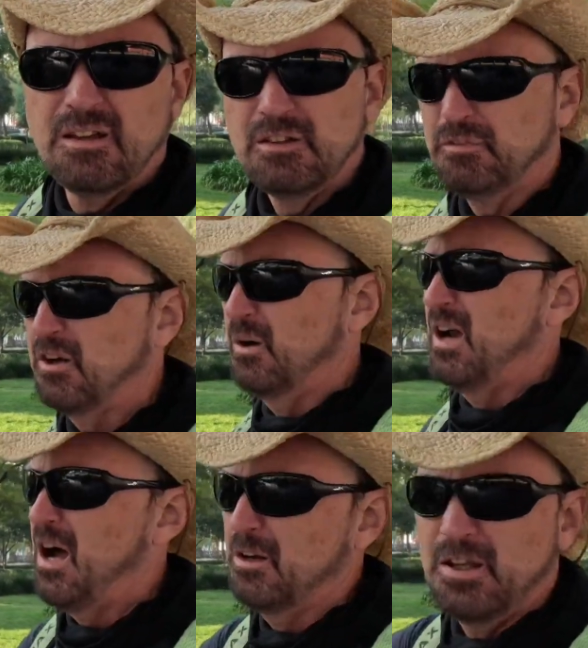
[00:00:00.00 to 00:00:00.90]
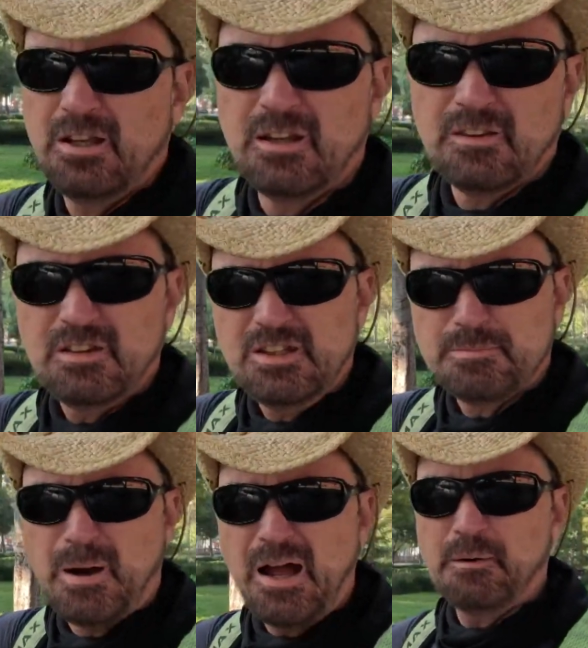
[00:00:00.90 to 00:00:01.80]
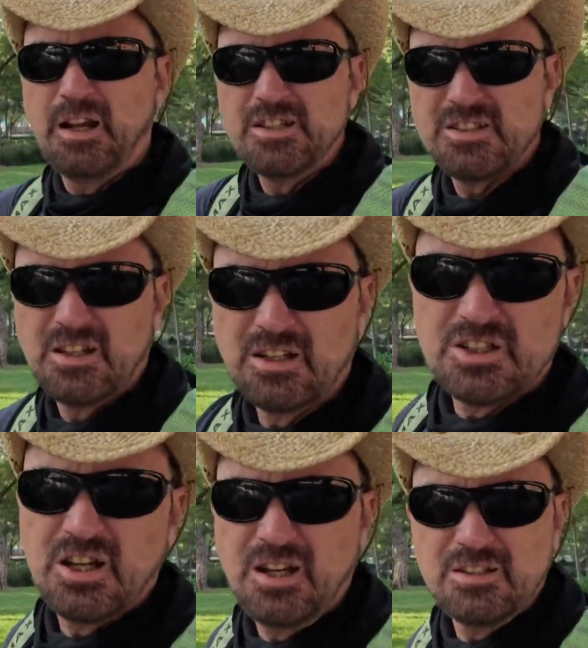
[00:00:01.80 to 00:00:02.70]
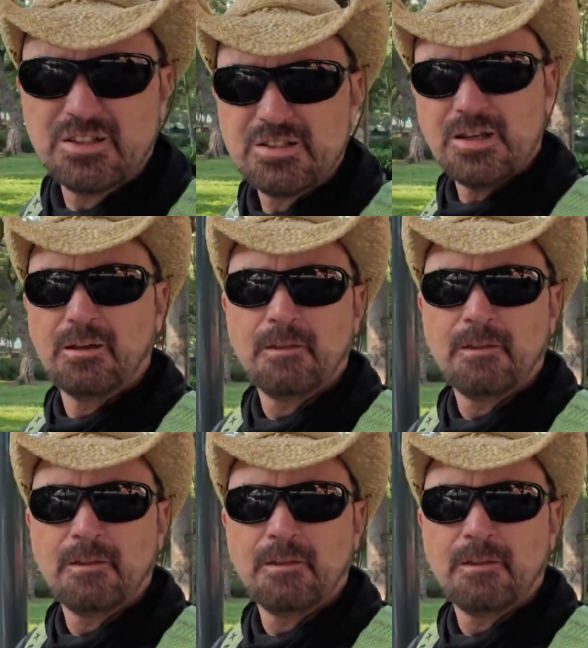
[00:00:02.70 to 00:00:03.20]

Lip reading: to figure out these buy rates and exchanges.